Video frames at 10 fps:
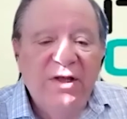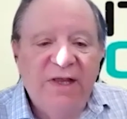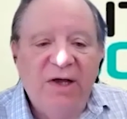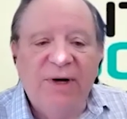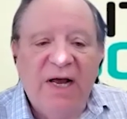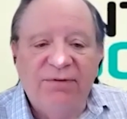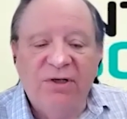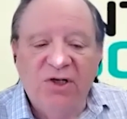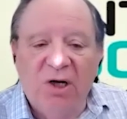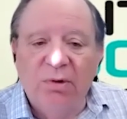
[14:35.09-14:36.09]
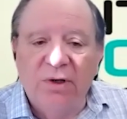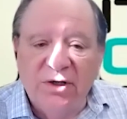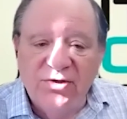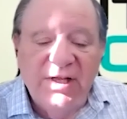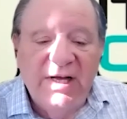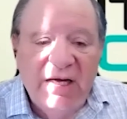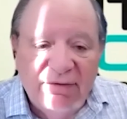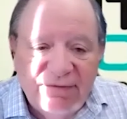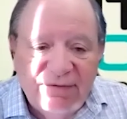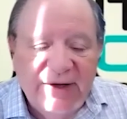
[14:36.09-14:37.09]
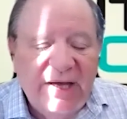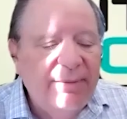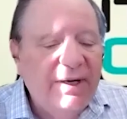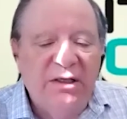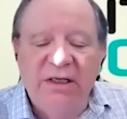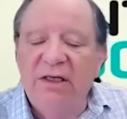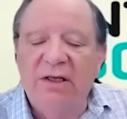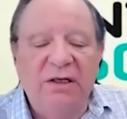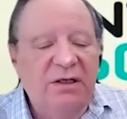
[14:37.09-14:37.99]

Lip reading: they would have to double their staff. Forget about the